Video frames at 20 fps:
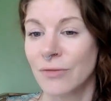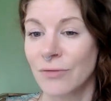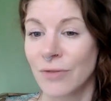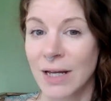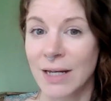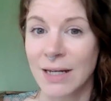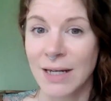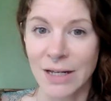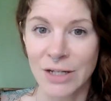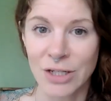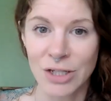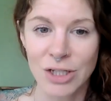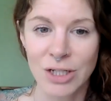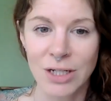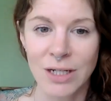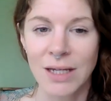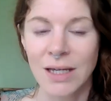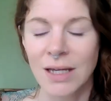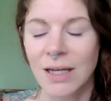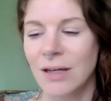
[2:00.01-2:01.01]

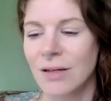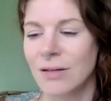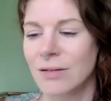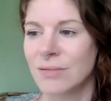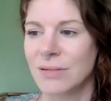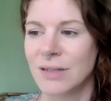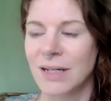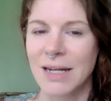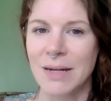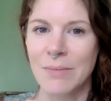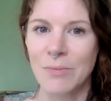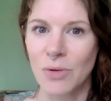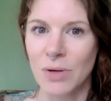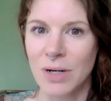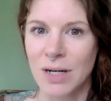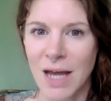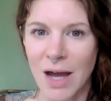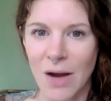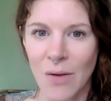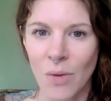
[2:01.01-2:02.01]
financially, more
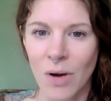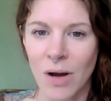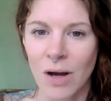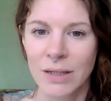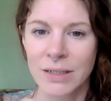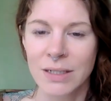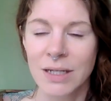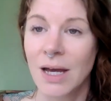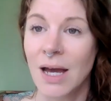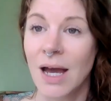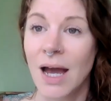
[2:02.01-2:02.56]
networked,